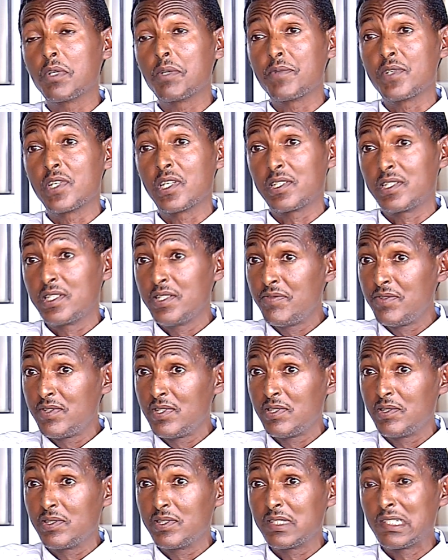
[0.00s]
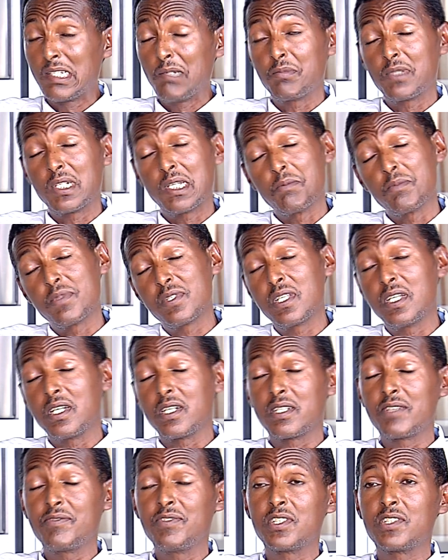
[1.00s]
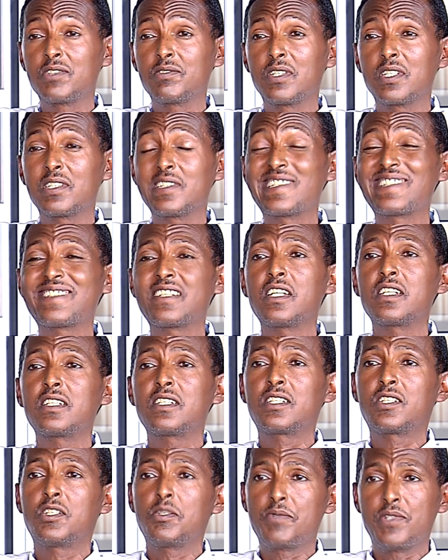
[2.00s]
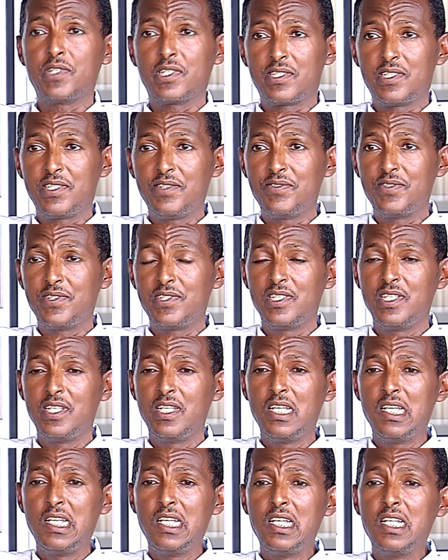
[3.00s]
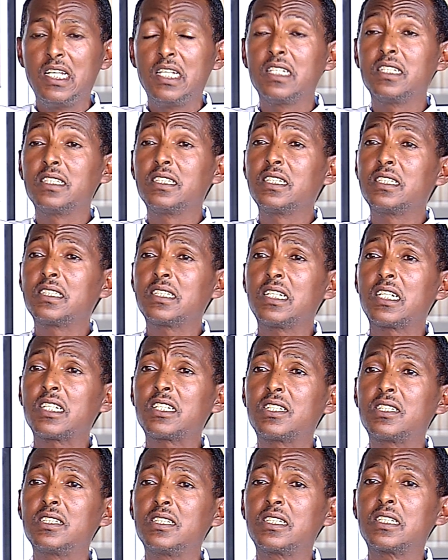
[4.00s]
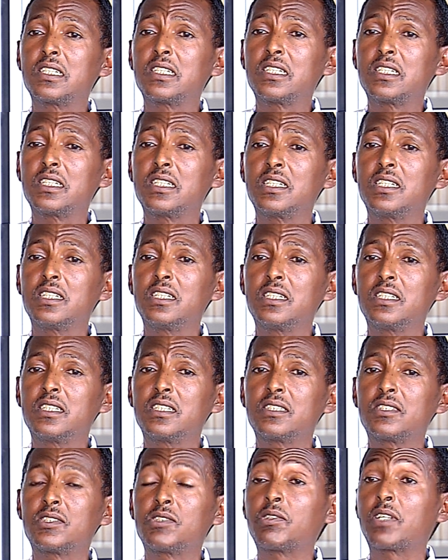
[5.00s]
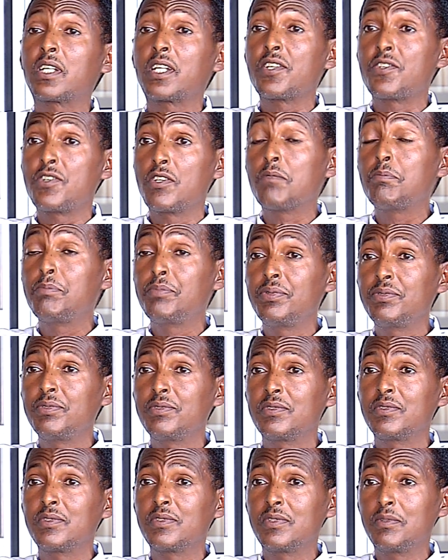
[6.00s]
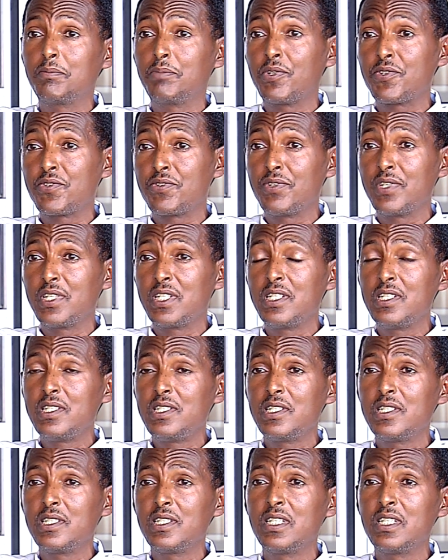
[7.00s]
objectives. Sometimes they are referred to as static objectives. These are to create job opportunities,